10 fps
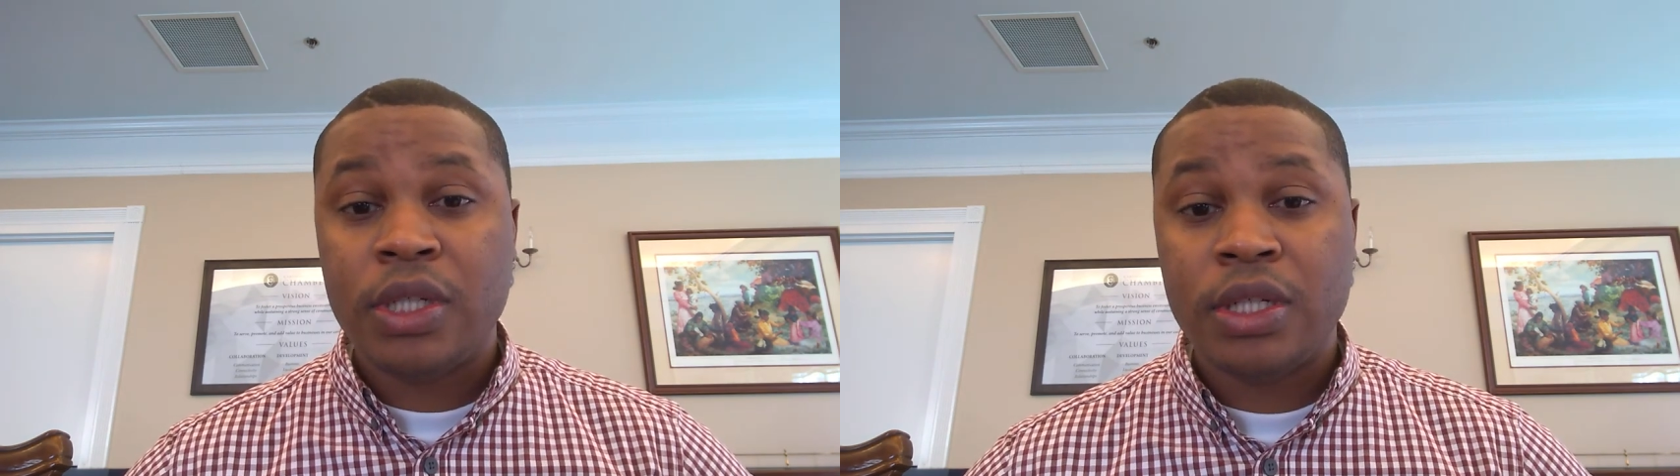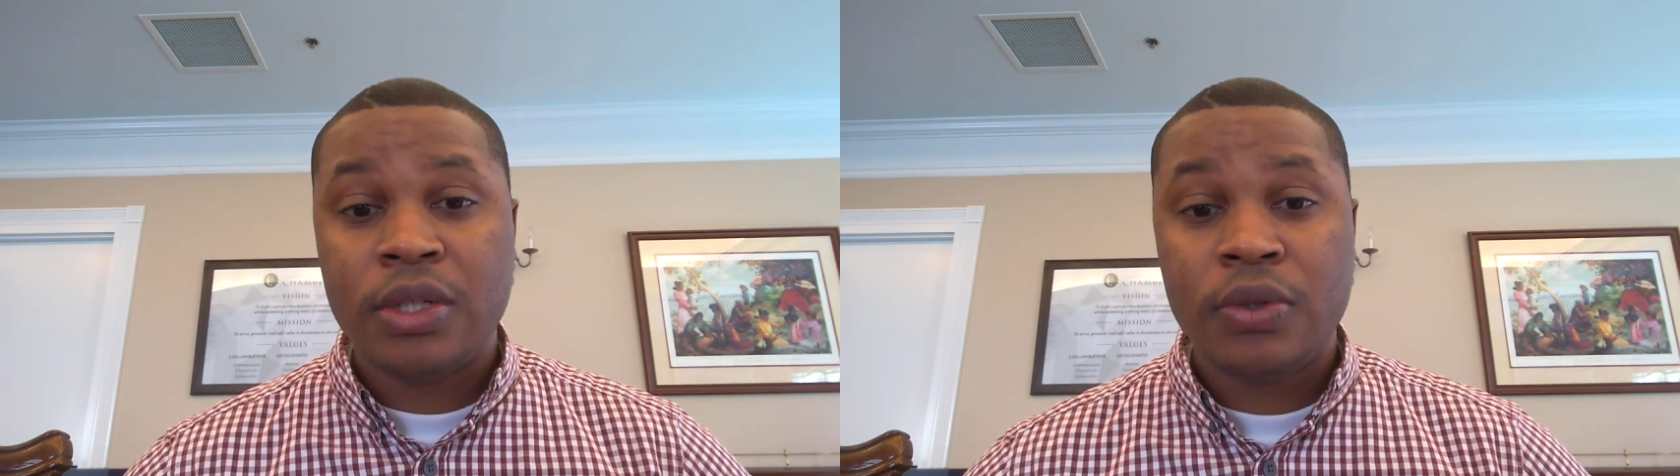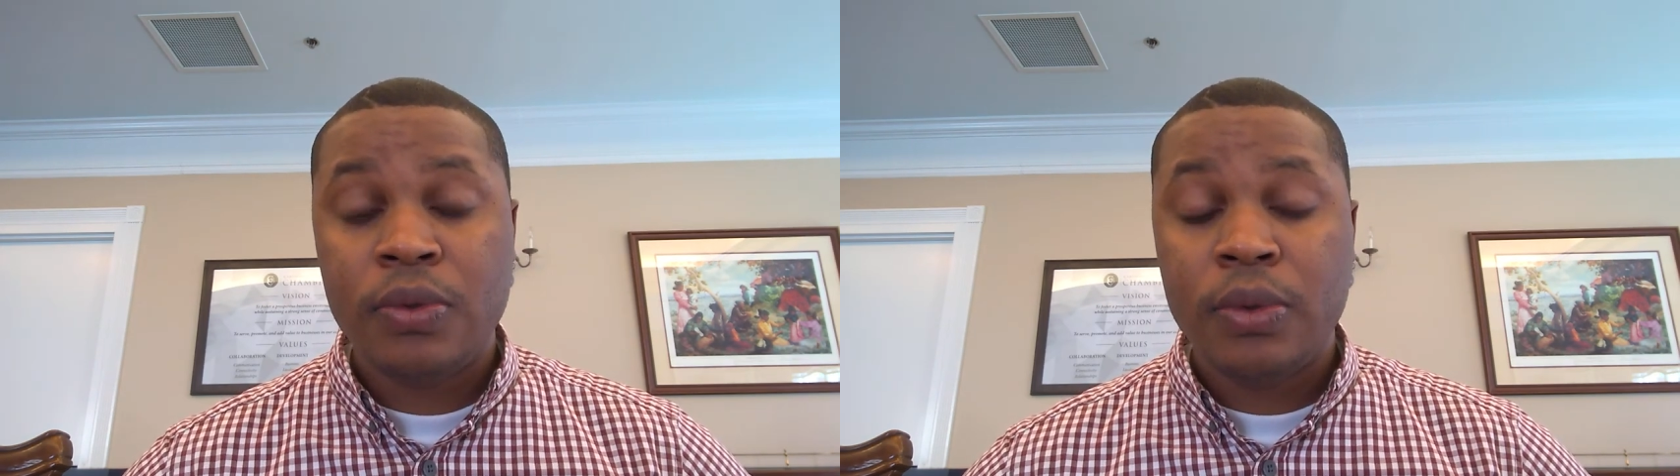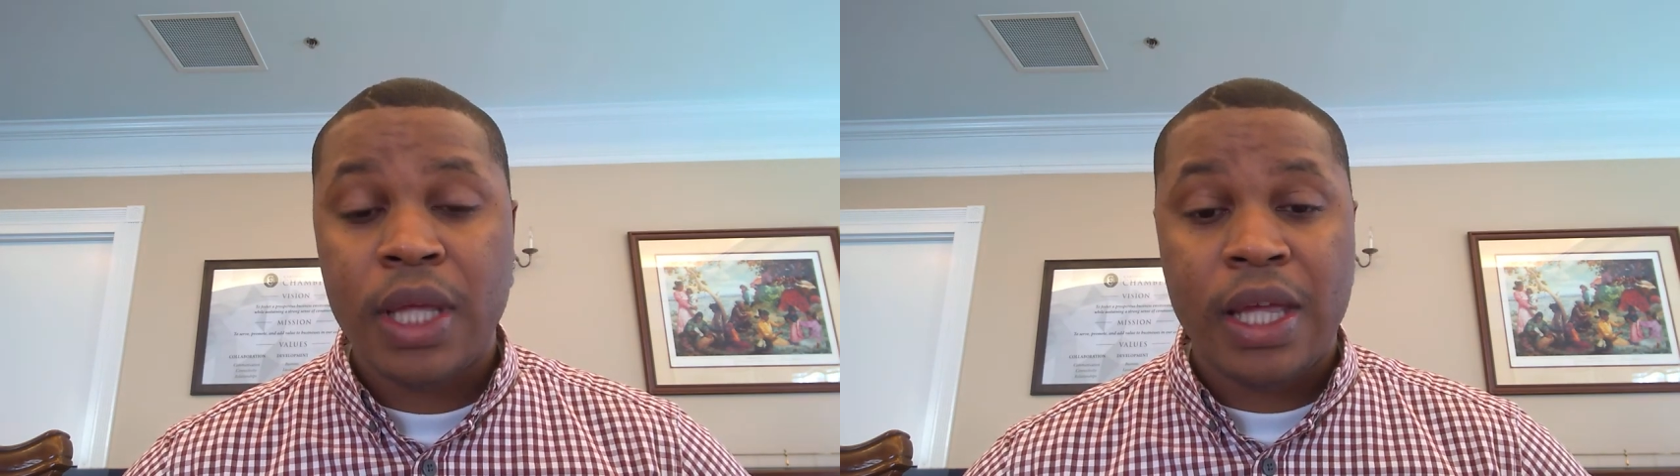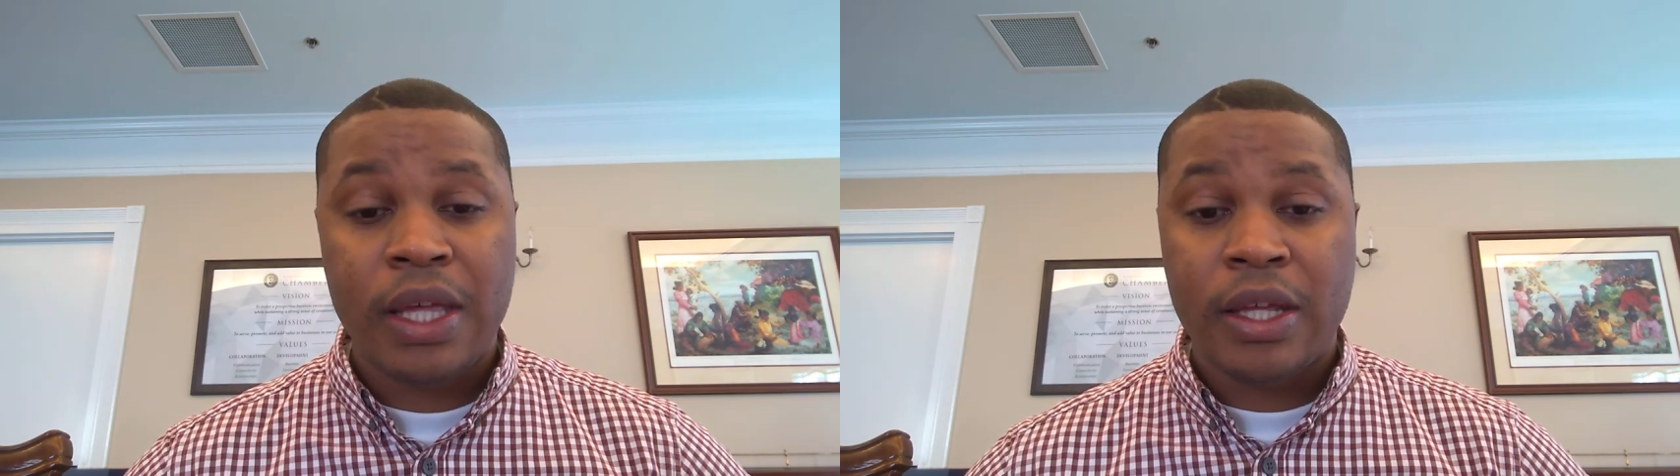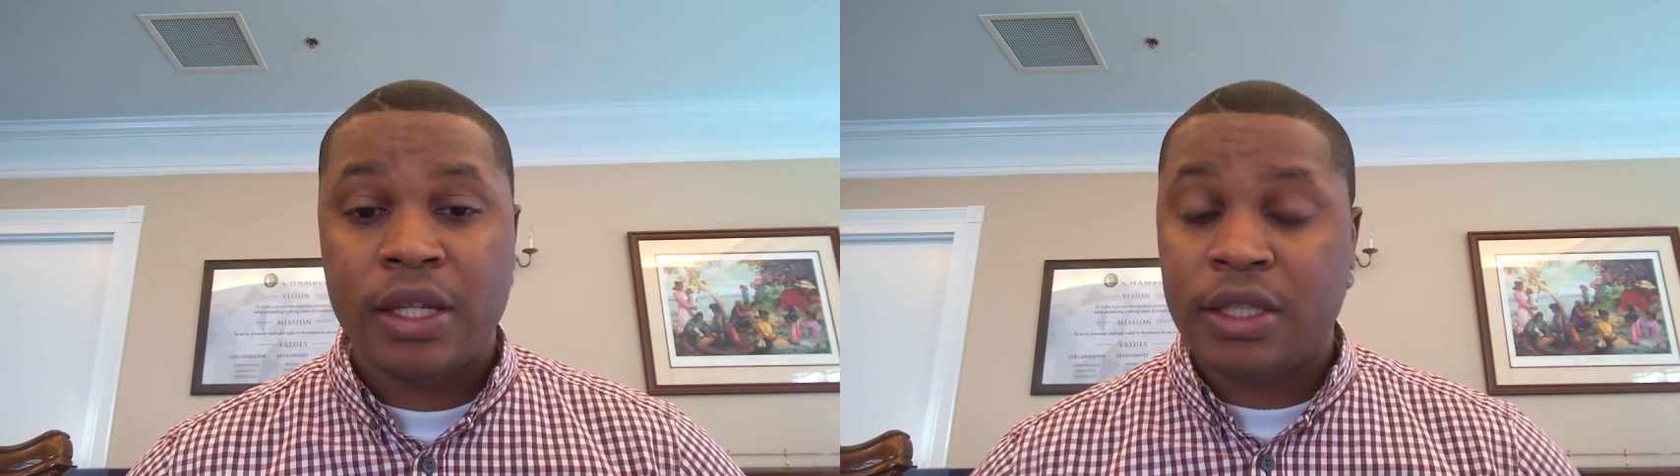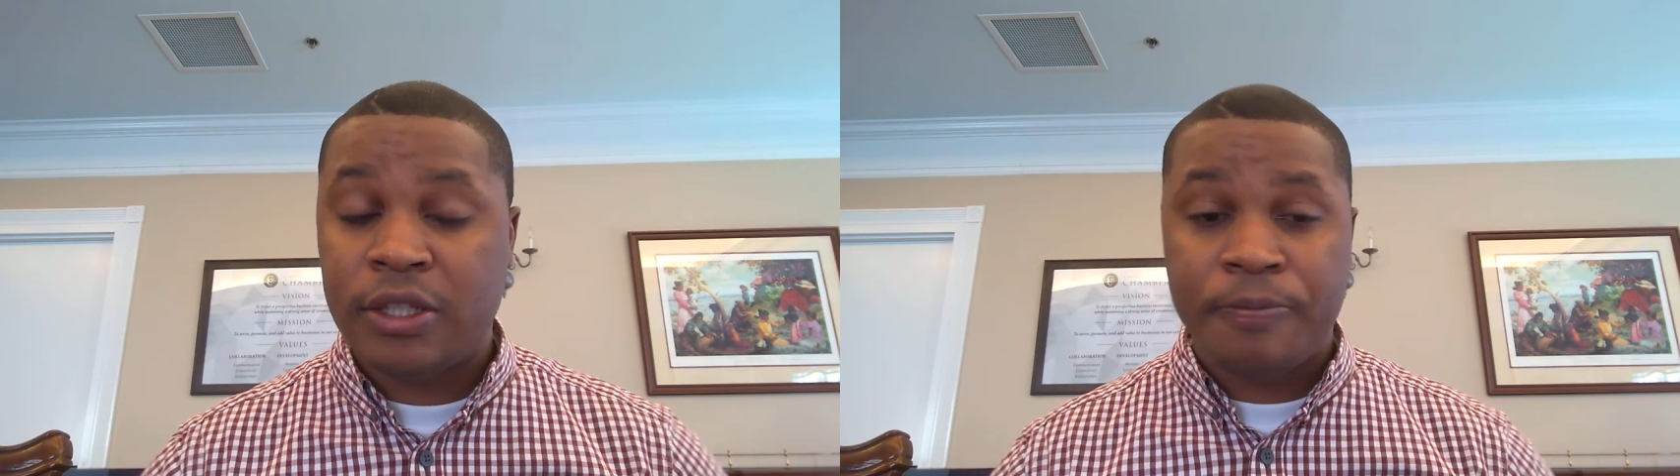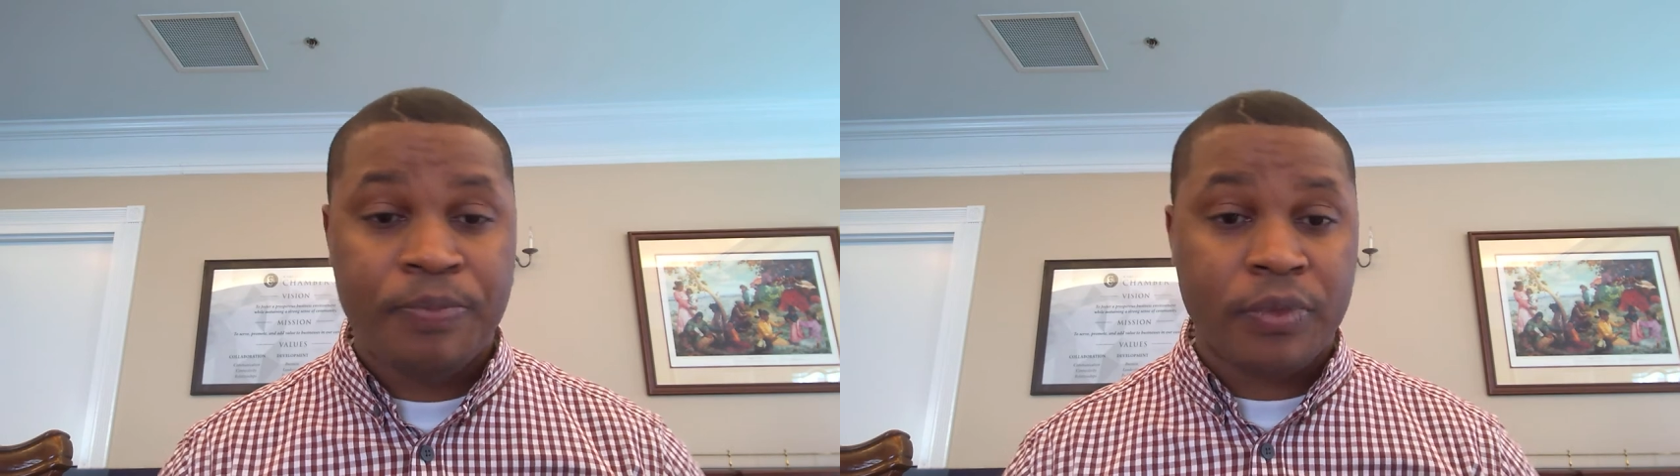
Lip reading: to do is,